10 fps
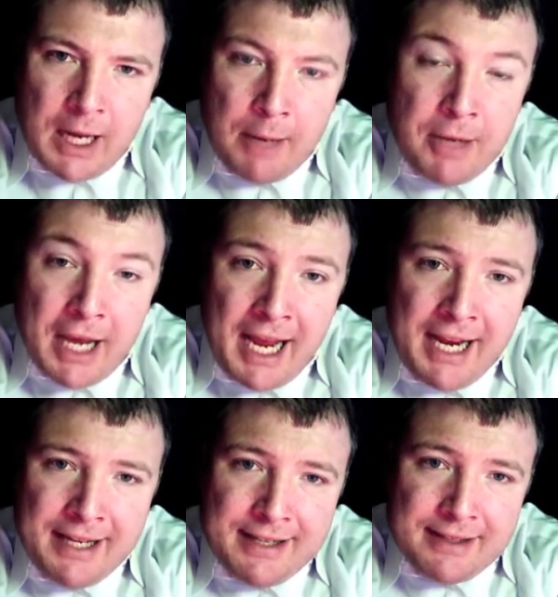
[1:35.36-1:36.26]
I mean, I
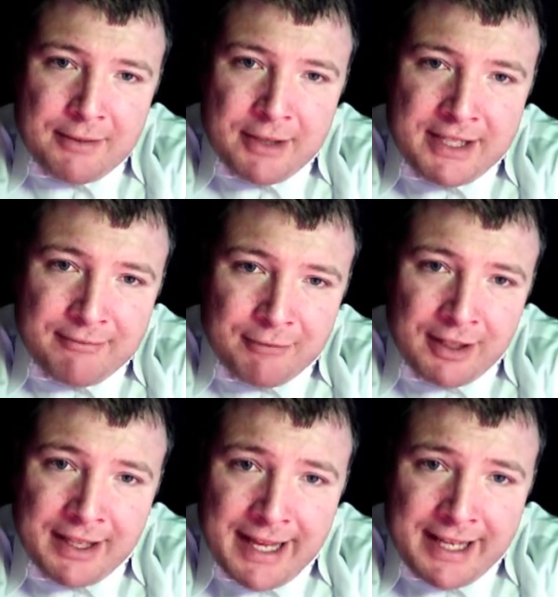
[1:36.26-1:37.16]
honestly wasn't
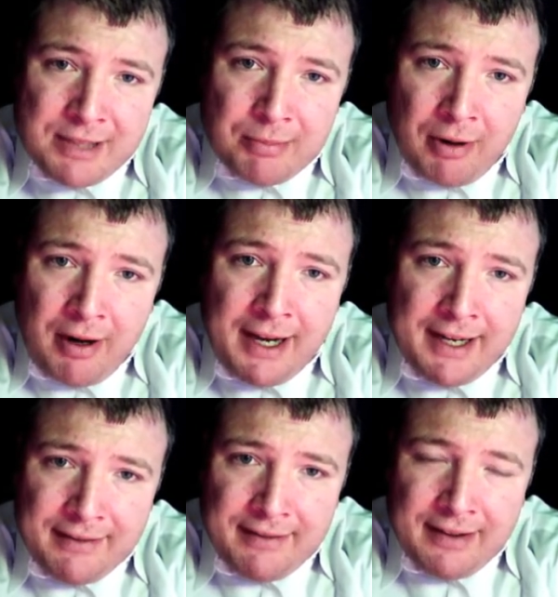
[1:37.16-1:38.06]
really that
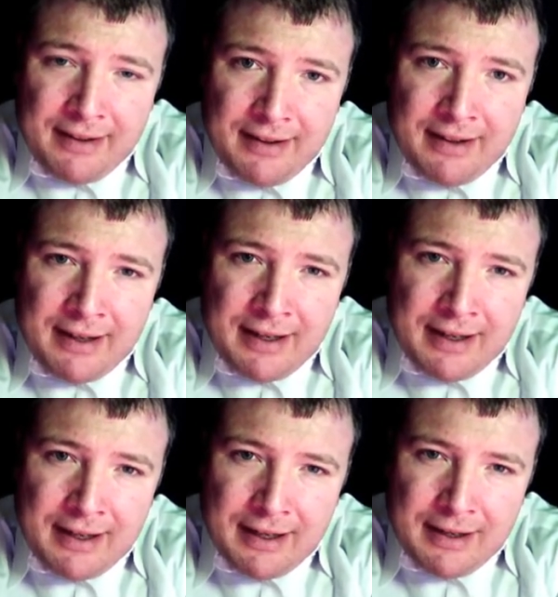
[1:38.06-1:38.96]
surprised.
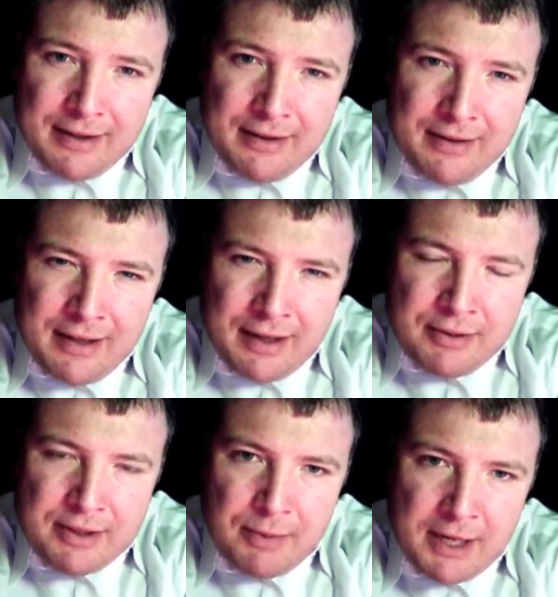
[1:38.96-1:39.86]
Uh, I
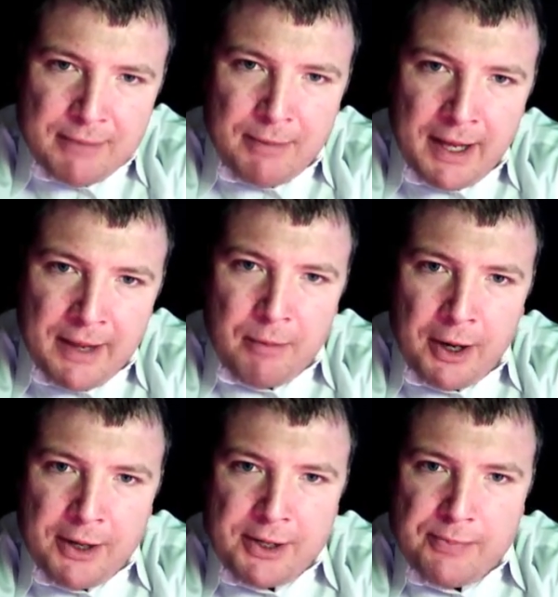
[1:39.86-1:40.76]
was surprised by the
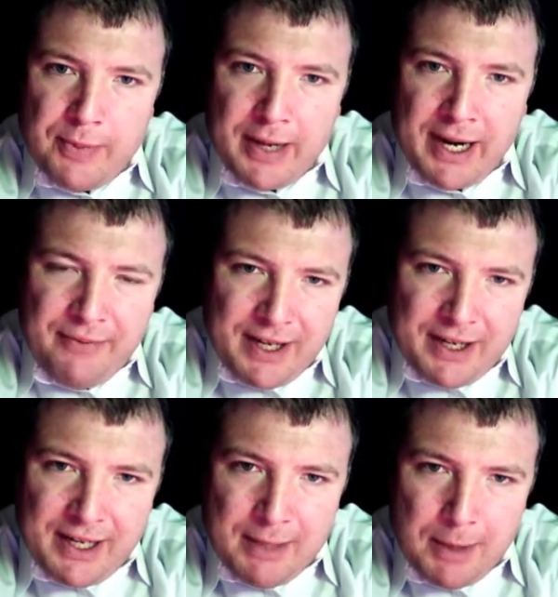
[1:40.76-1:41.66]
margin, but I
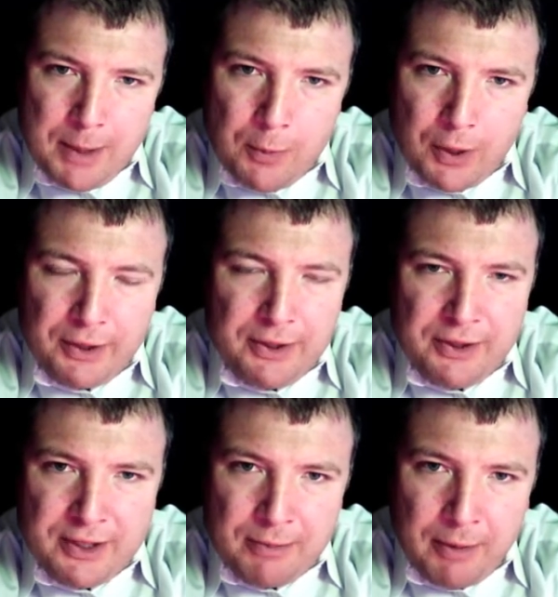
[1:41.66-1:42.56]
figured he'd be one or
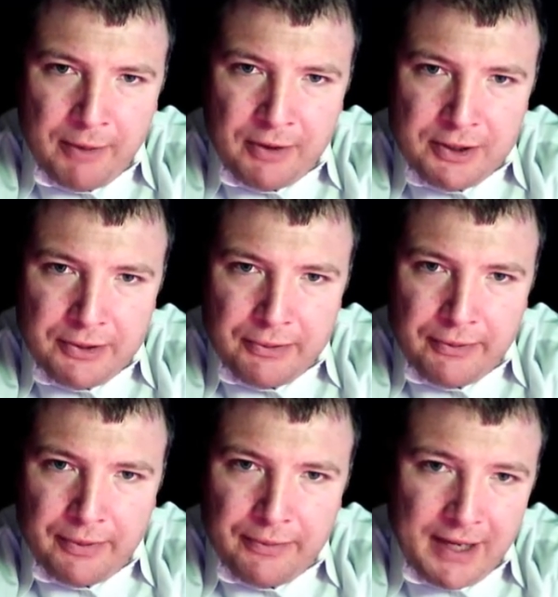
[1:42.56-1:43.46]
two just by virtue
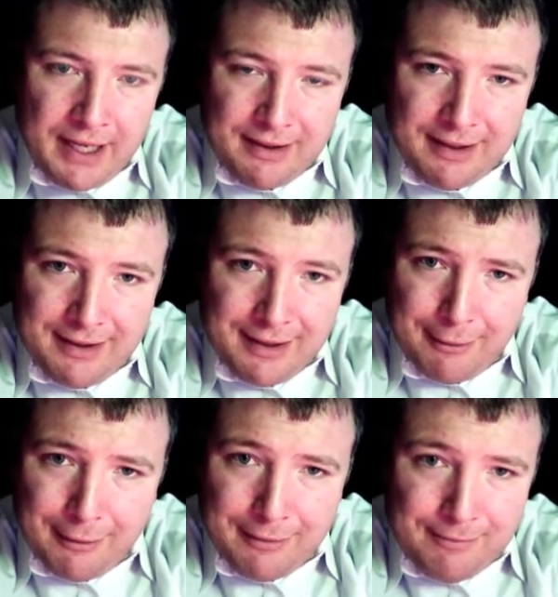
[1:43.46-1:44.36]
of the fact that there
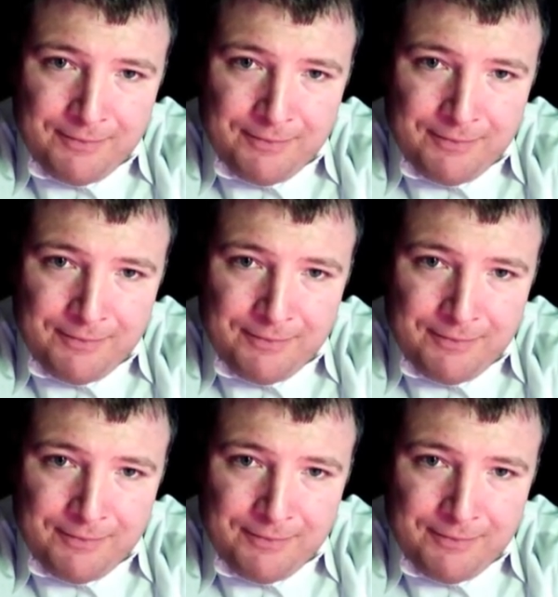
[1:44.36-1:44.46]
were,